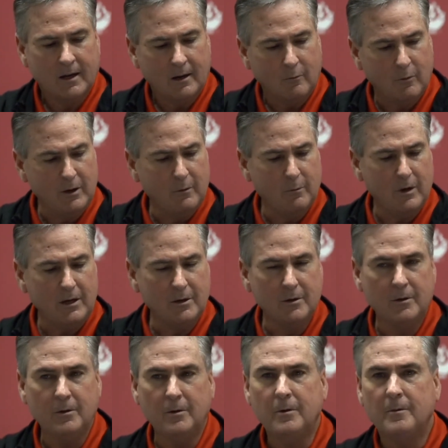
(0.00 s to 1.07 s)
We
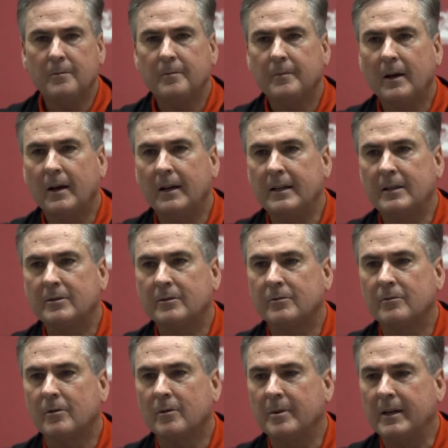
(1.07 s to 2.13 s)
knew this was
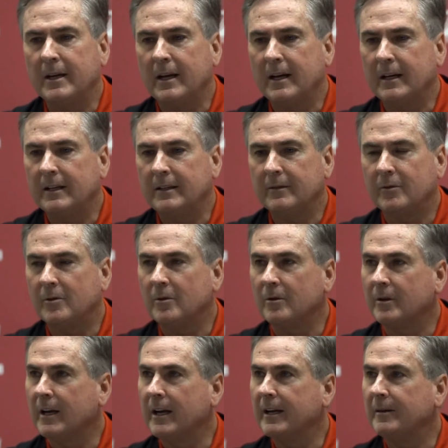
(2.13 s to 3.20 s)
going to be a difficult
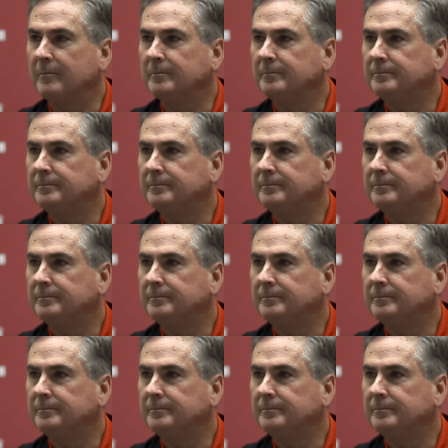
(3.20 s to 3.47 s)
game.